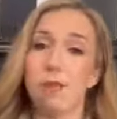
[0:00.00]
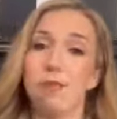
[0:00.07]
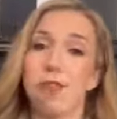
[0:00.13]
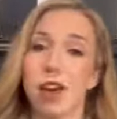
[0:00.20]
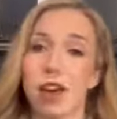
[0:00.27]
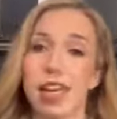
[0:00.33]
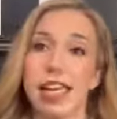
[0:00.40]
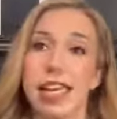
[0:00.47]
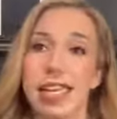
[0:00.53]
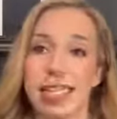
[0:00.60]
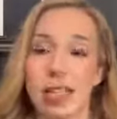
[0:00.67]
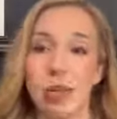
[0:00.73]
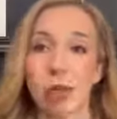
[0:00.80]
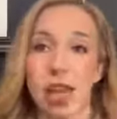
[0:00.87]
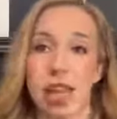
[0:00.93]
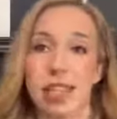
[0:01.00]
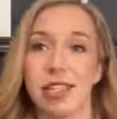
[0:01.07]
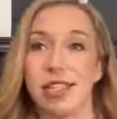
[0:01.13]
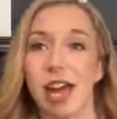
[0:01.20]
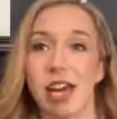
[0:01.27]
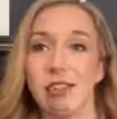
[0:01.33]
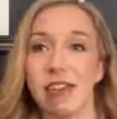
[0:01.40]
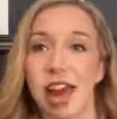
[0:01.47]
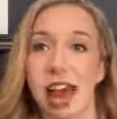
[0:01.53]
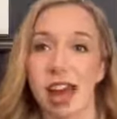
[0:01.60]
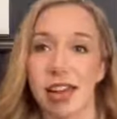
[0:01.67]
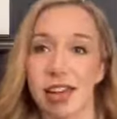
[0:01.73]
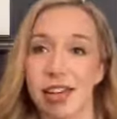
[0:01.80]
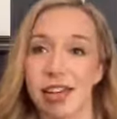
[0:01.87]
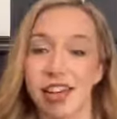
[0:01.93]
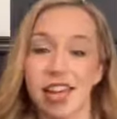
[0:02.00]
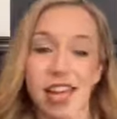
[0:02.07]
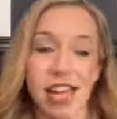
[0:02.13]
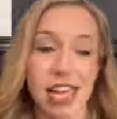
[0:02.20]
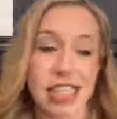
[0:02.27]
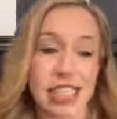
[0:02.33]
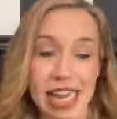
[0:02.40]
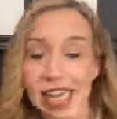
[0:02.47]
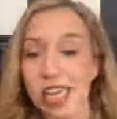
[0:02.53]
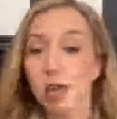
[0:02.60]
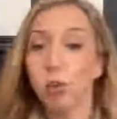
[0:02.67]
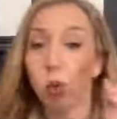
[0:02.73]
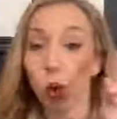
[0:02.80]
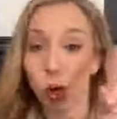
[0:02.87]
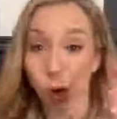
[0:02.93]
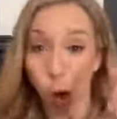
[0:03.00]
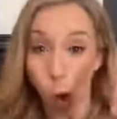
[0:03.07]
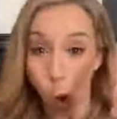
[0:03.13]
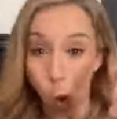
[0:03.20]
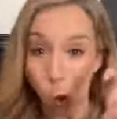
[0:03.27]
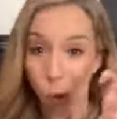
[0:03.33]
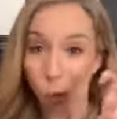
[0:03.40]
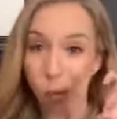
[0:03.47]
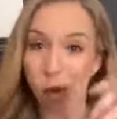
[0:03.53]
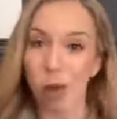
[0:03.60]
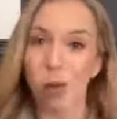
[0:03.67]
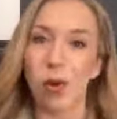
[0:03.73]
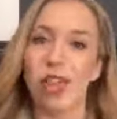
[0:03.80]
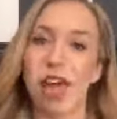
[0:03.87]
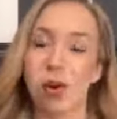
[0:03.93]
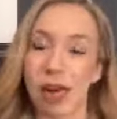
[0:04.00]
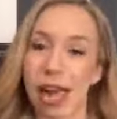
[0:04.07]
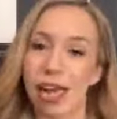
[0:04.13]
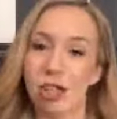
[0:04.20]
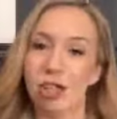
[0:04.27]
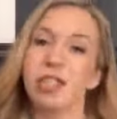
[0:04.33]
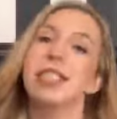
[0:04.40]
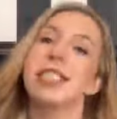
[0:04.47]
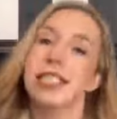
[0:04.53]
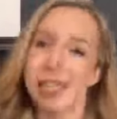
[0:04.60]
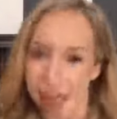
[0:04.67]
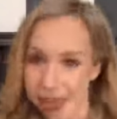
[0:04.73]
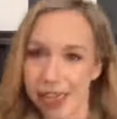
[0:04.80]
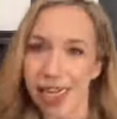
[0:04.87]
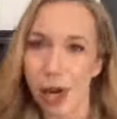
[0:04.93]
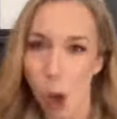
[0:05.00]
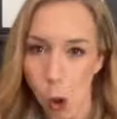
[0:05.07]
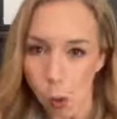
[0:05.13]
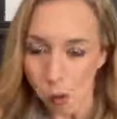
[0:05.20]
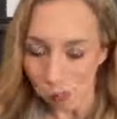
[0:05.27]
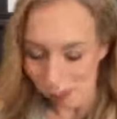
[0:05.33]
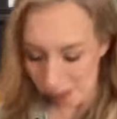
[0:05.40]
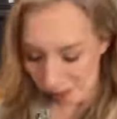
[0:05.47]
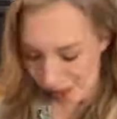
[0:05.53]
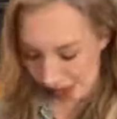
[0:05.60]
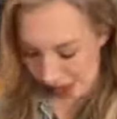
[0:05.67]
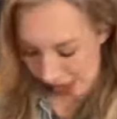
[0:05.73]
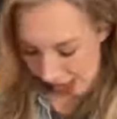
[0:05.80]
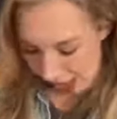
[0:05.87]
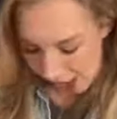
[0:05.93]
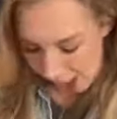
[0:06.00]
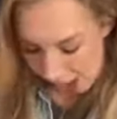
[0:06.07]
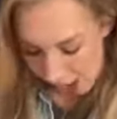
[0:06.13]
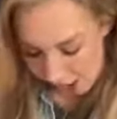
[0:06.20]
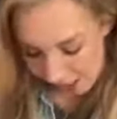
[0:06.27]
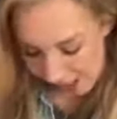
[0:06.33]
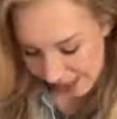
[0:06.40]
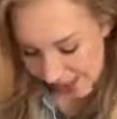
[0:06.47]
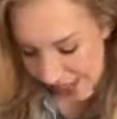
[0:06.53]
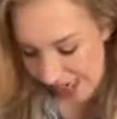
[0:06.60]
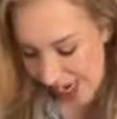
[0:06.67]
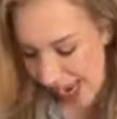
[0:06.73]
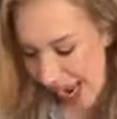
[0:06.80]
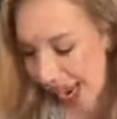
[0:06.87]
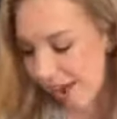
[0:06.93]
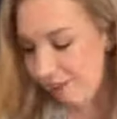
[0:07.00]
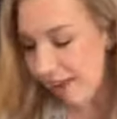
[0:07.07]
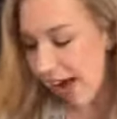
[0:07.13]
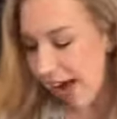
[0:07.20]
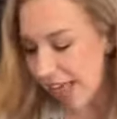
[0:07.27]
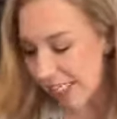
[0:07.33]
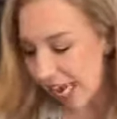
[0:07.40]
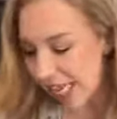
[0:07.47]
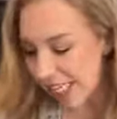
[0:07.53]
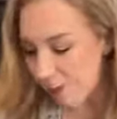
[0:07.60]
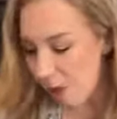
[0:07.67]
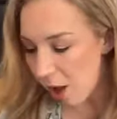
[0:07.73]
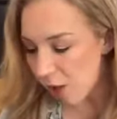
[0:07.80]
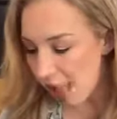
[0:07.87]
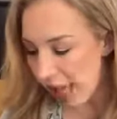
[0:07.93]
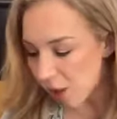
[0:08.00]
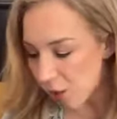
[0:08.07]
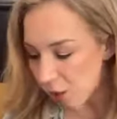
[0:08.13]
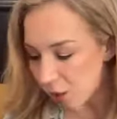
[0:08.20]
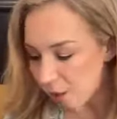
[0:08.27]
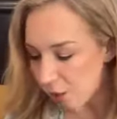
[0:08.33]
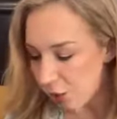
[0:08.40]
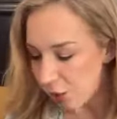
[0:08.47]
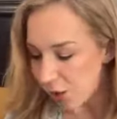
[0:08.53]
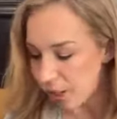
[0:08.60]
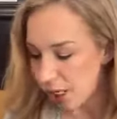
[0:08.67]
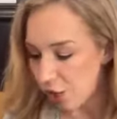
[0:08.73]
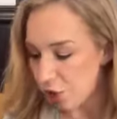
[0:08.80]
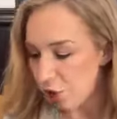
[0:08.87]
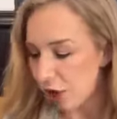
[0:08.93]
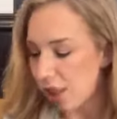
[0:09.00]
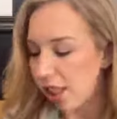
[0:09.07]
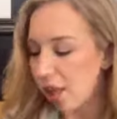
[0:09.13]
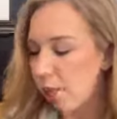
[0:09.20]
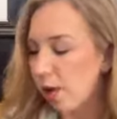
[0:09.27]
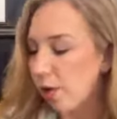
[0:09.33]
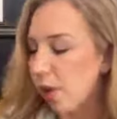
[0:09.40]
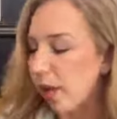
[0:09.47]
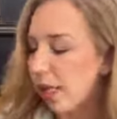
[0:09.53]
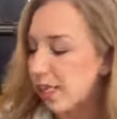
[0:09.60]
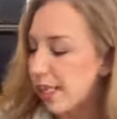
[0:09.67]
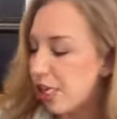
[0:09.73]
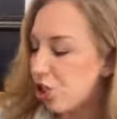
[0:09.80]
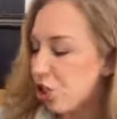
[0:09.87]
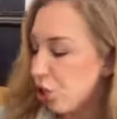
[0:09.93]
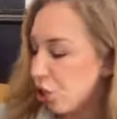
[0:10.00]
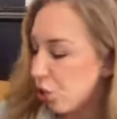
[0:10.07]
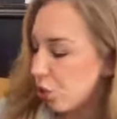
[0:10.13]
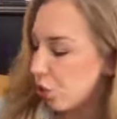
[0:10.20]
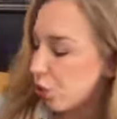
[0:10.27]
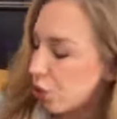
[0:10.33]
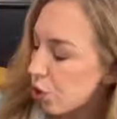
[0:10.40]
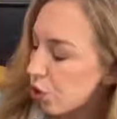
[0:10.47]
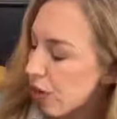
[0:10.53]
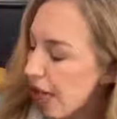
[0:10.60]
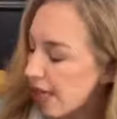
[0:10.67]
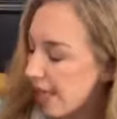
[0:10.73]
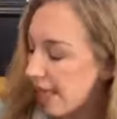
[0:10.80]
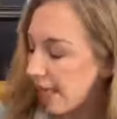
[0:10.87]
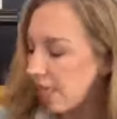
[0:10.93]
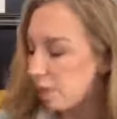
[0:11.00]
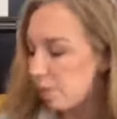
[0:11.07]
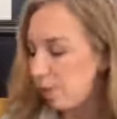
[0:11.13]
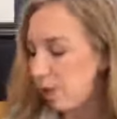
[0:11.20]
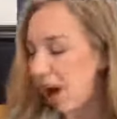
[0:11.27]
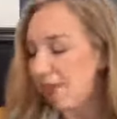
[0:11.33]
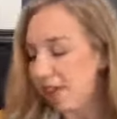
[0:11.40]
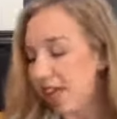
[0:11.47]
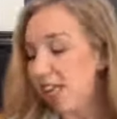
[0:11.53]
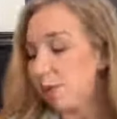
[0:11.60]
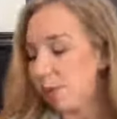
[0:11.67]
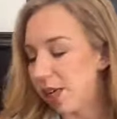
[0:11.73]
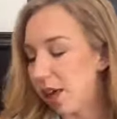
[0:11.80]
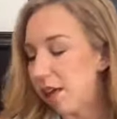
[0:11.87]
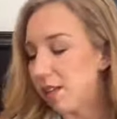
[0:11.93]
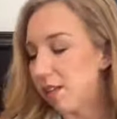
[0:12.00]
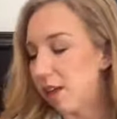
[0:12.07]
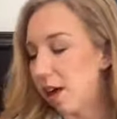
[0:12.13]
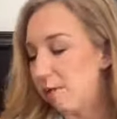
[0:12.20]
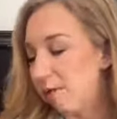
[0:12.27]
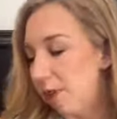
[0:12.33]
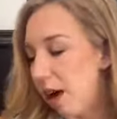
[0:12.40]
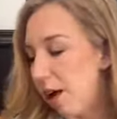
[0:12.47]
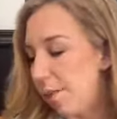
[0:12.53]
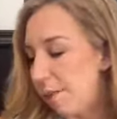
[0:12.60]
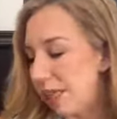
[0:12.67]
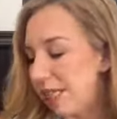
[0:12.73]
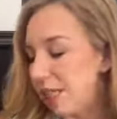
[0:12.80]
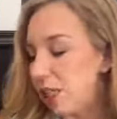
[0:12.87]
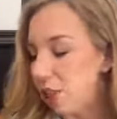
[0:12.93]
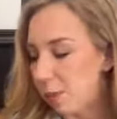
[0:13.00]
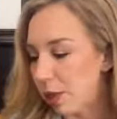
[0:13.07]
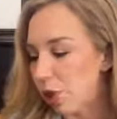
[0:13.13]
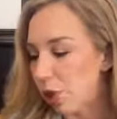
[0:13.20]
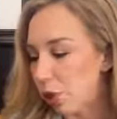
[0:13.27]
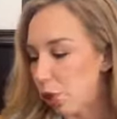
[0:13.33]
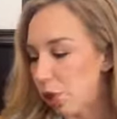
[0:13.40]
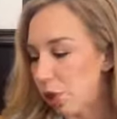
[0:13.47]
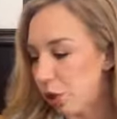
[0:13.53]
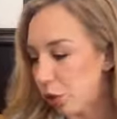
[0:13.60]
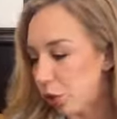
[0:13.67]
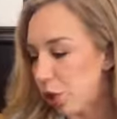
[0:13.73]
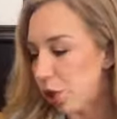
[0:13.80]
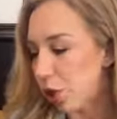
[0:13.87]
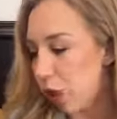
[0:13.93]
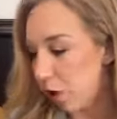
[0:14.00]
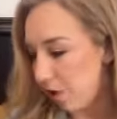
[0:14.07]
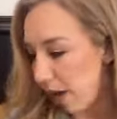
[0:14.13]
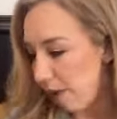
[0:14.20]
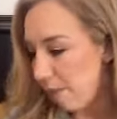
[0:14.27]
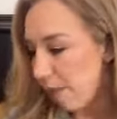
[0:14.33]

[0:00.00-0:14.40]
very easy way to kind of add in sending work home without actually sending it home. All right, I've got a small classroom. Students are struggling with organization due to, I think it's because of missing so much school due to COVID.